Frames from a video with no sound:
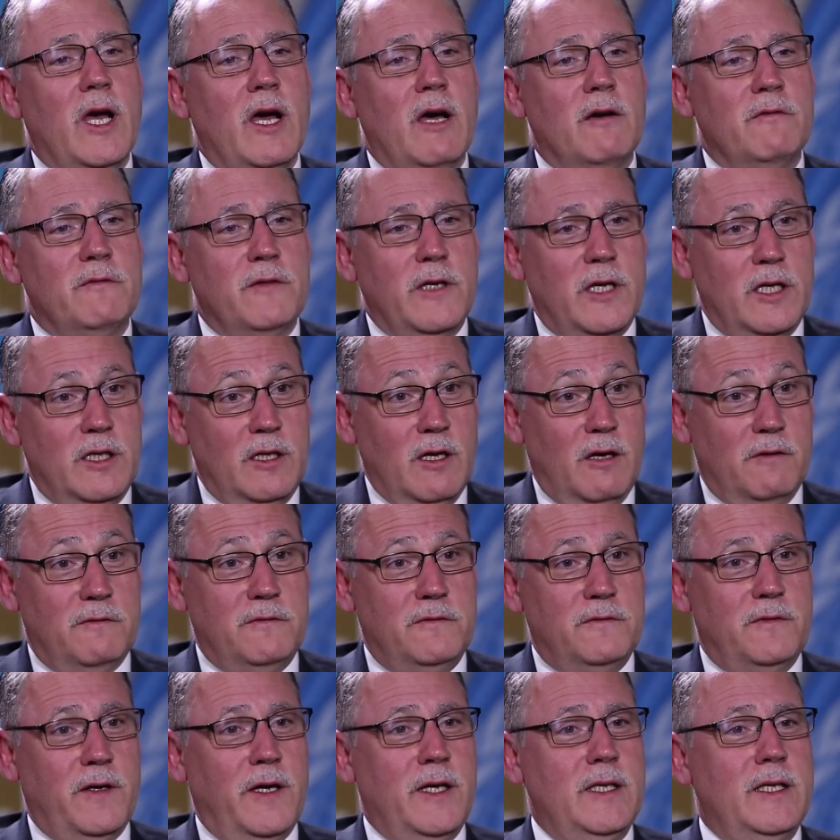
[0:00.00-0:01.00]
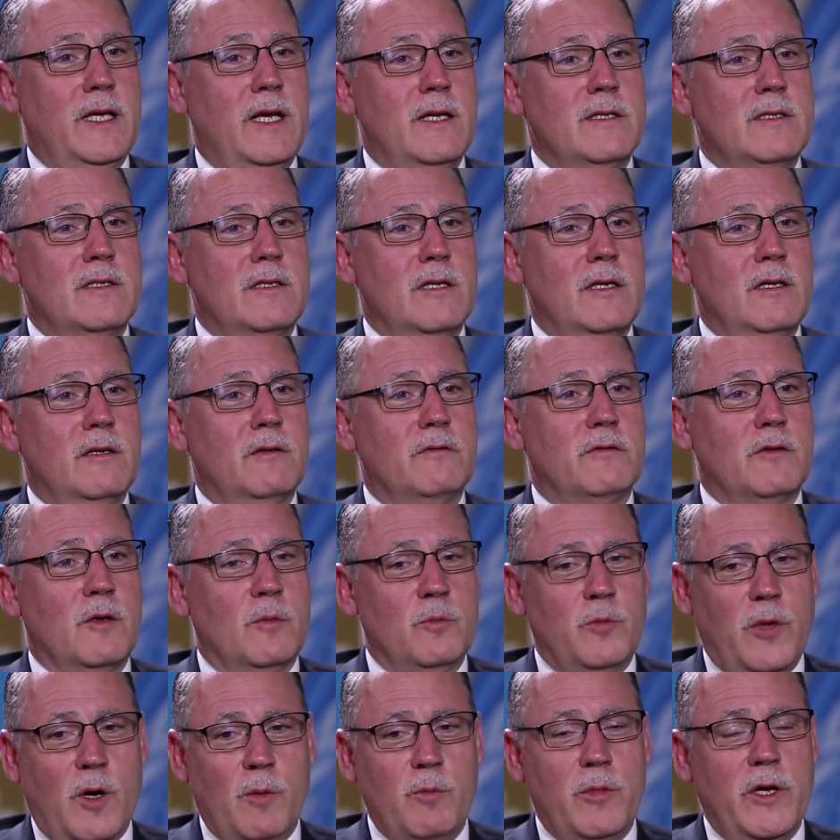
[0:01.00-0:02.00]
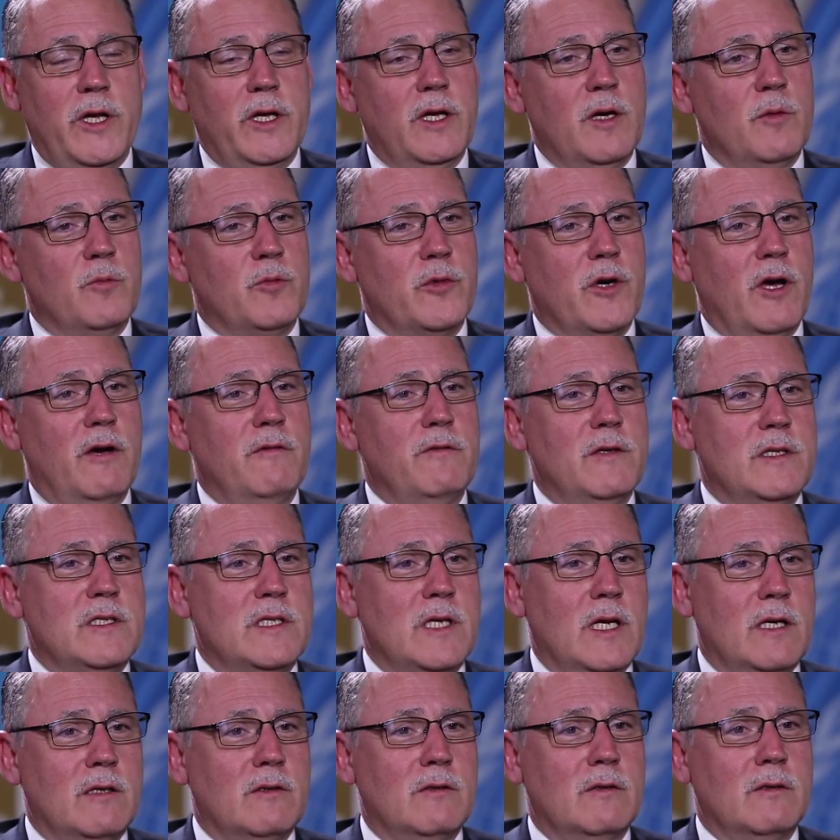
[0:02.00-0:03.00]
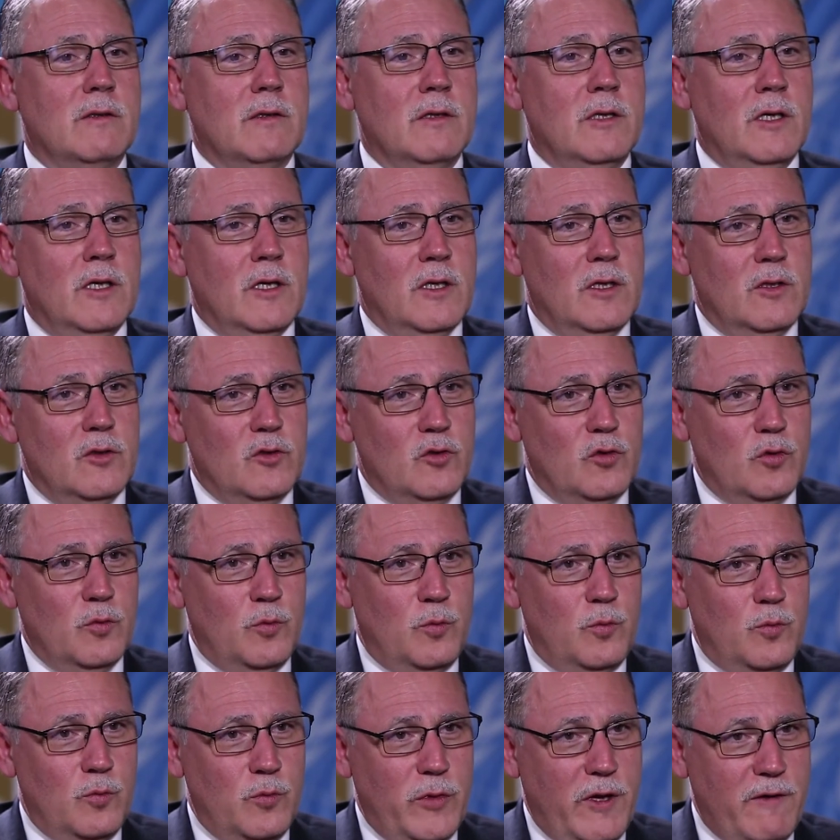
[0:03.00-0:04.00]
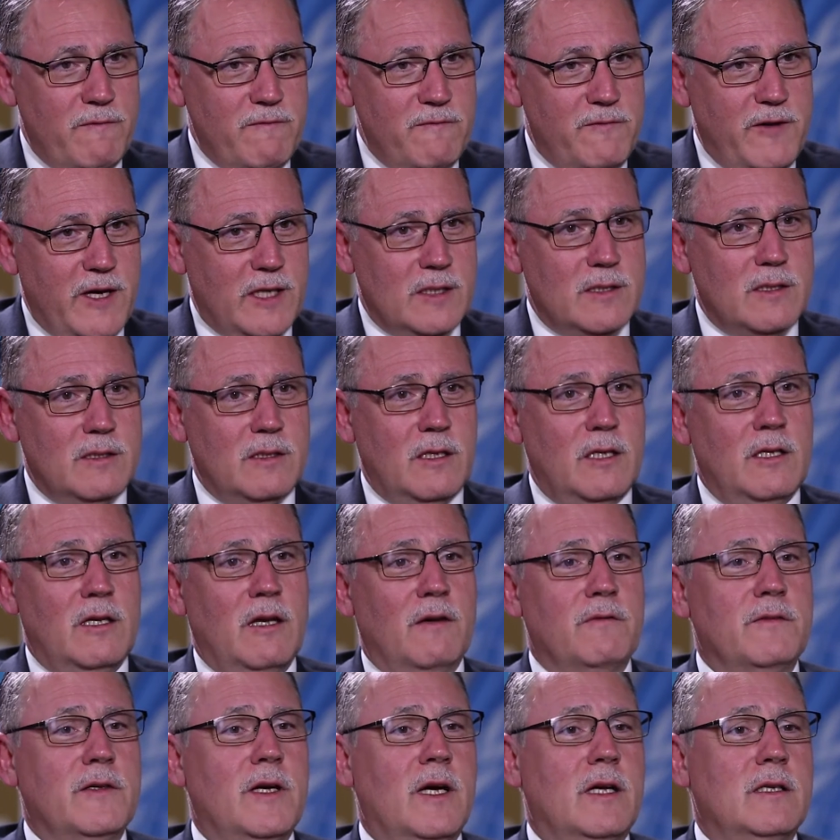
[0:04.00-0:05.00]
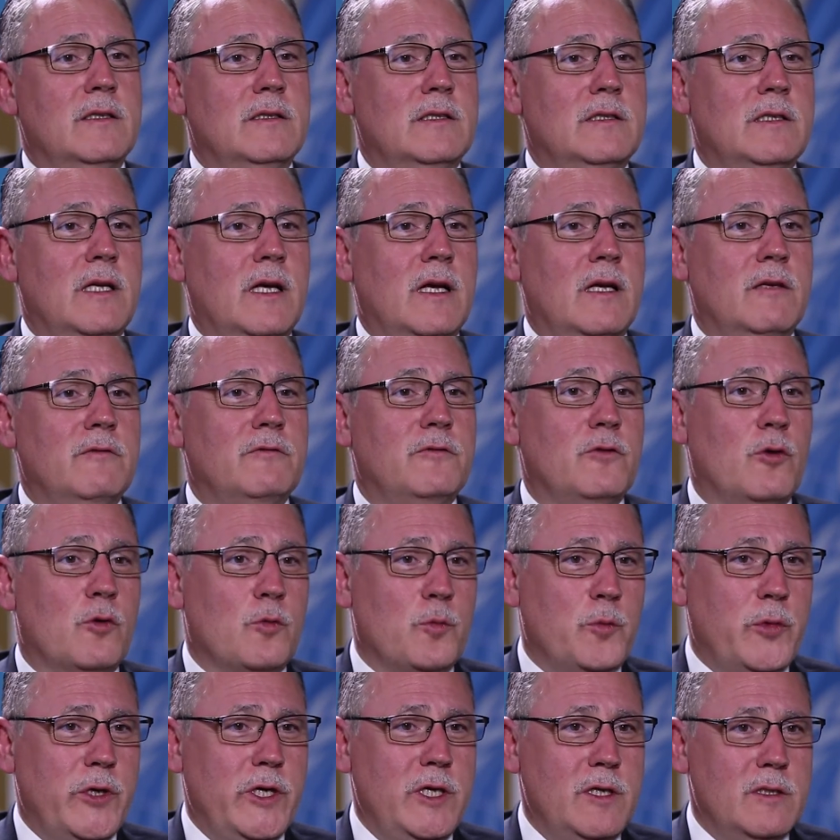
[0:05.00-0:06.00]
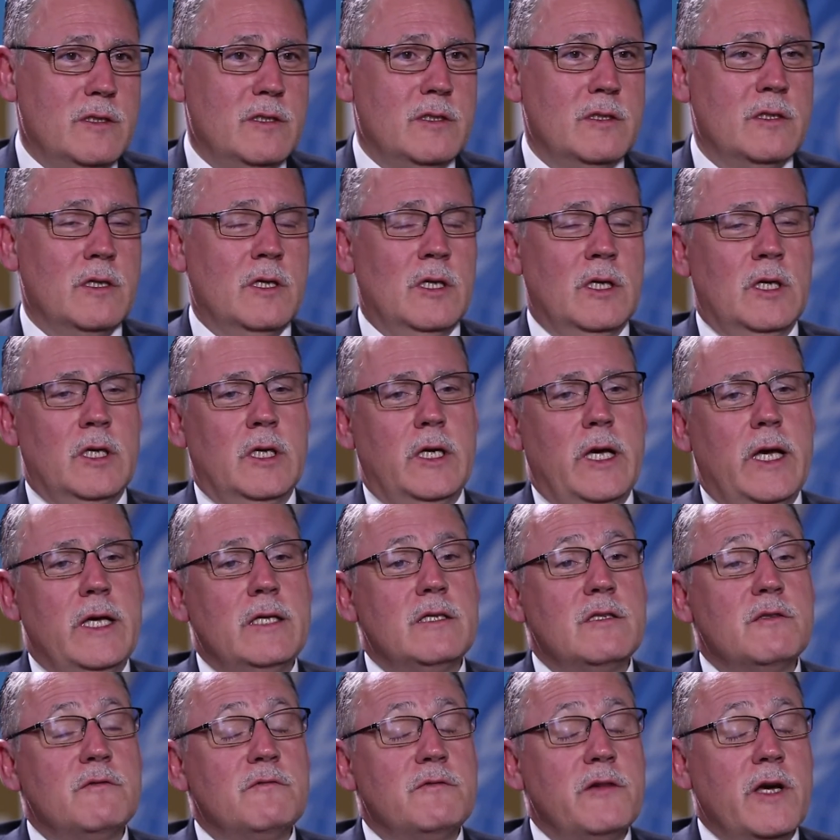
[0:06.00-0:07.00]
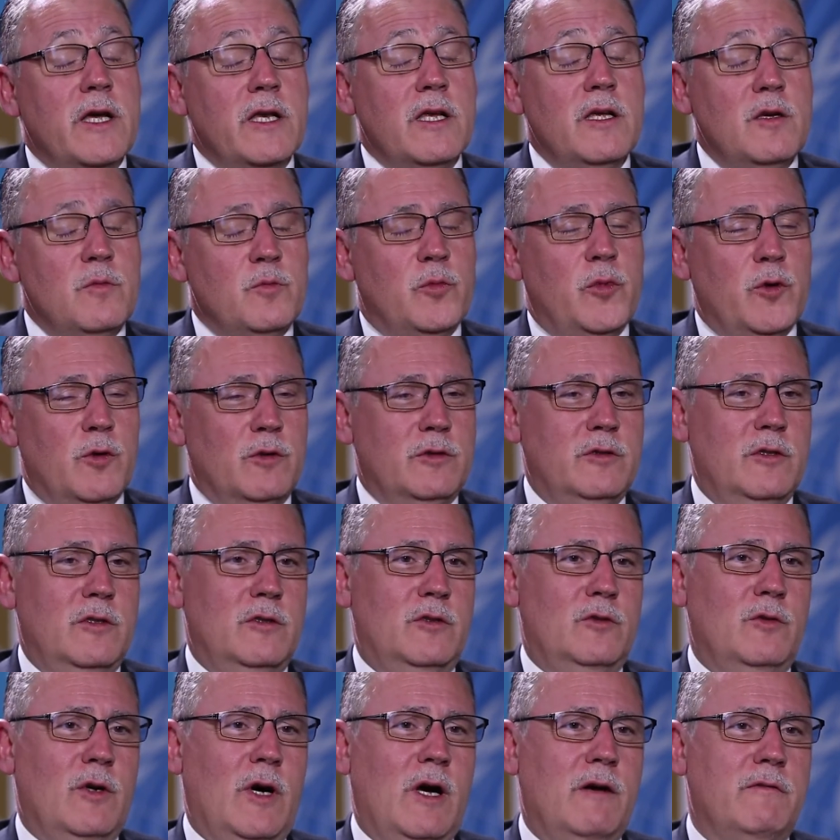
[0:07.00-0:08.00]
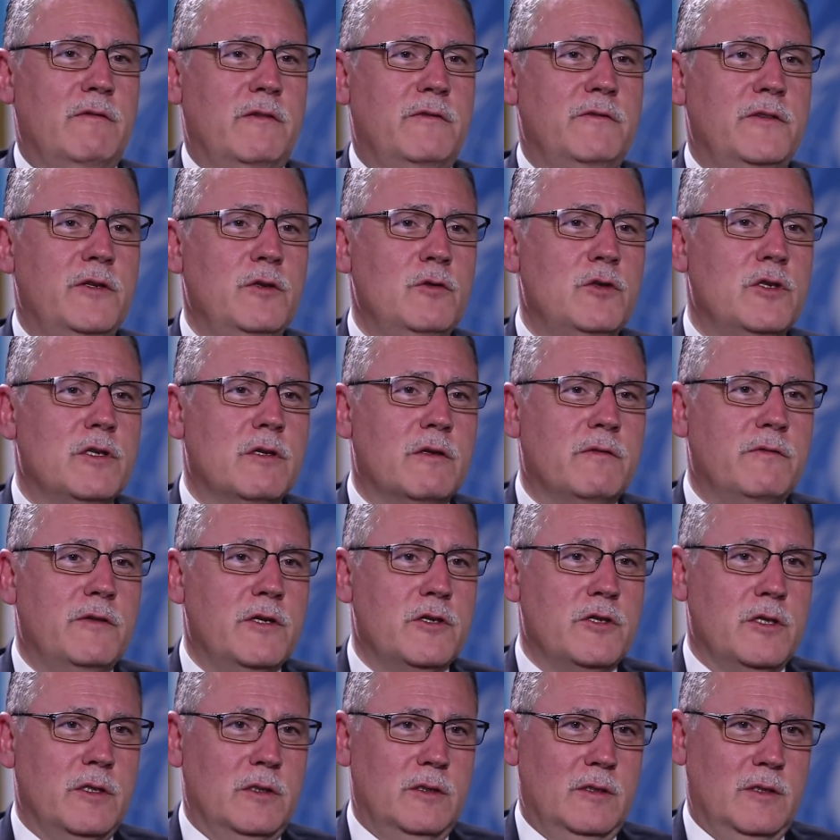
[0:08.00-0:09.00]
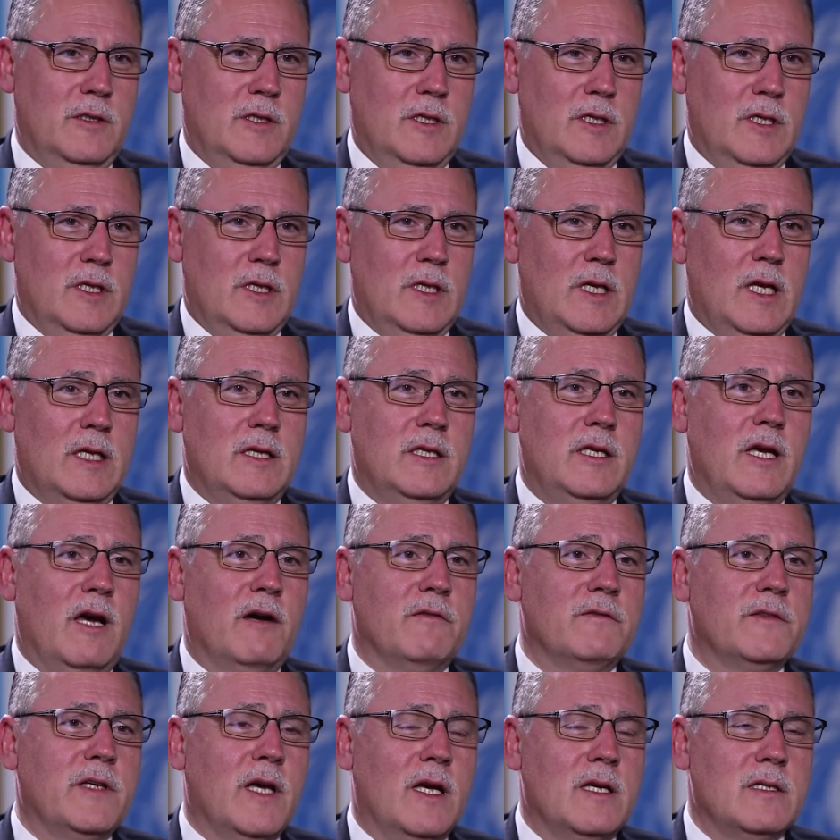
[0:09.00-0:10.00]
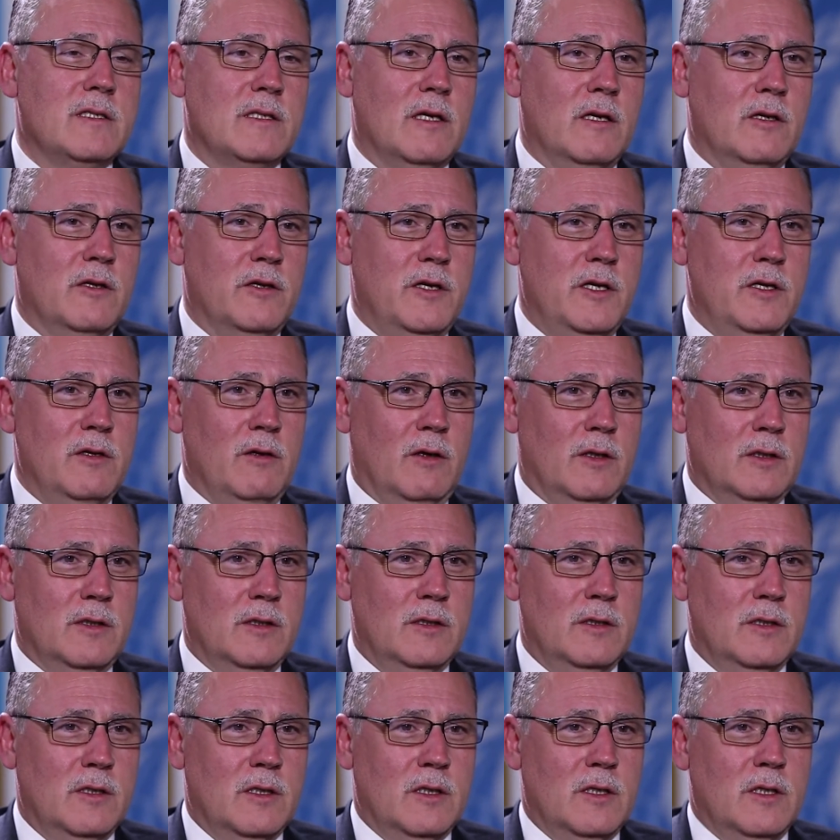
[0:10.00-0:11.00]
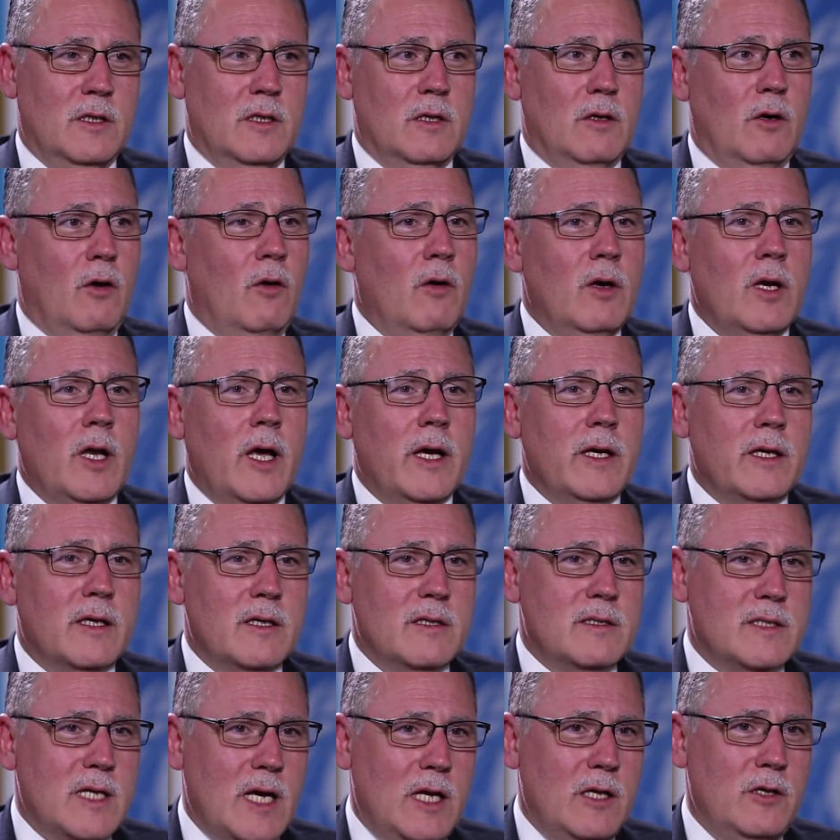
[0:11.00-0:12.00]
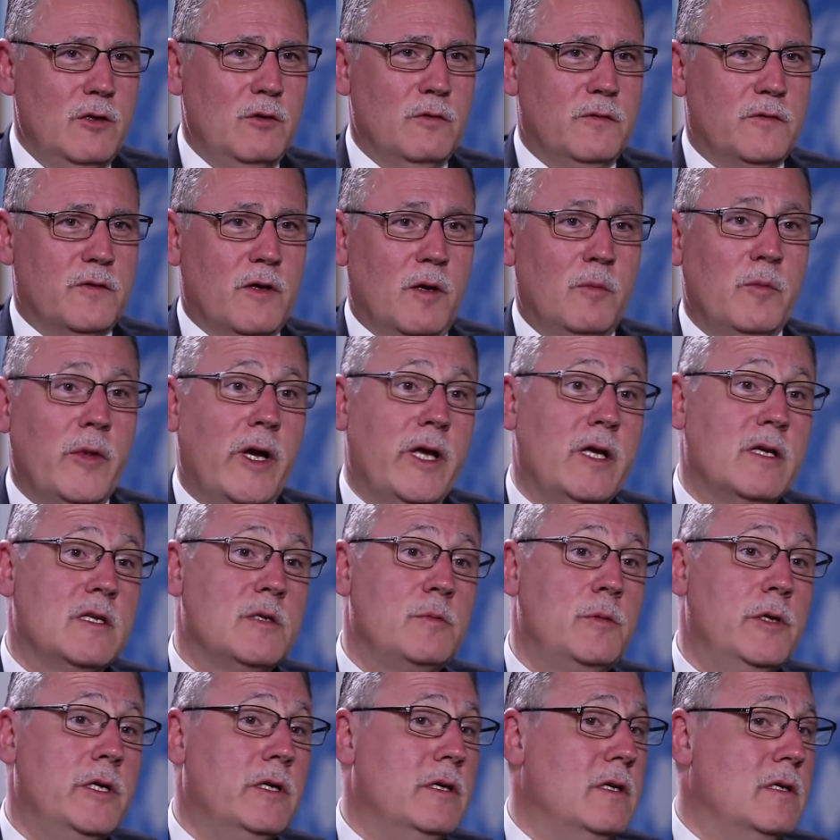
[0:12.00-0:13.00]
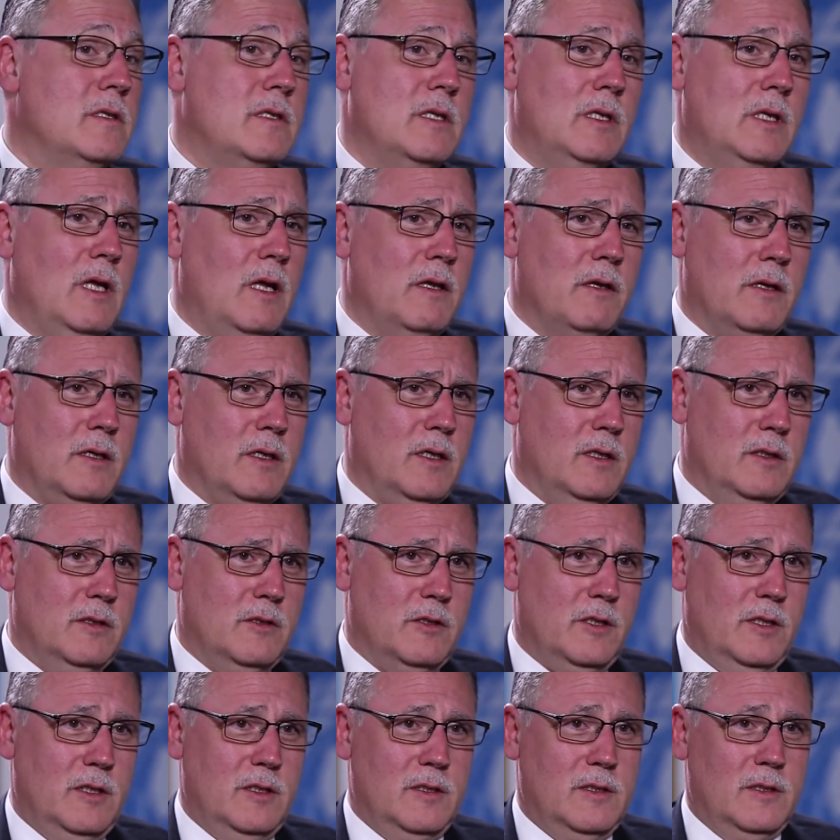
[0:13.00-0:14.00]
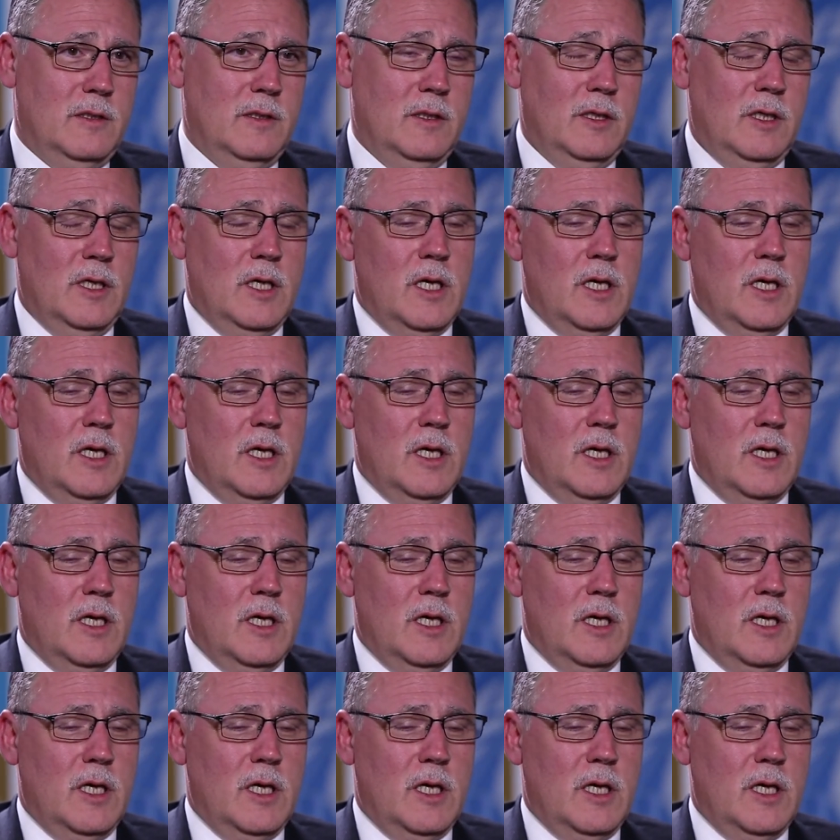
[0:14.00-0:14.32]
have enough financing from public and private sector to invest in Afghanistan for peace. It's very important to have a future vision that the Afghans agree on. All I can tell you from my experience in other countries,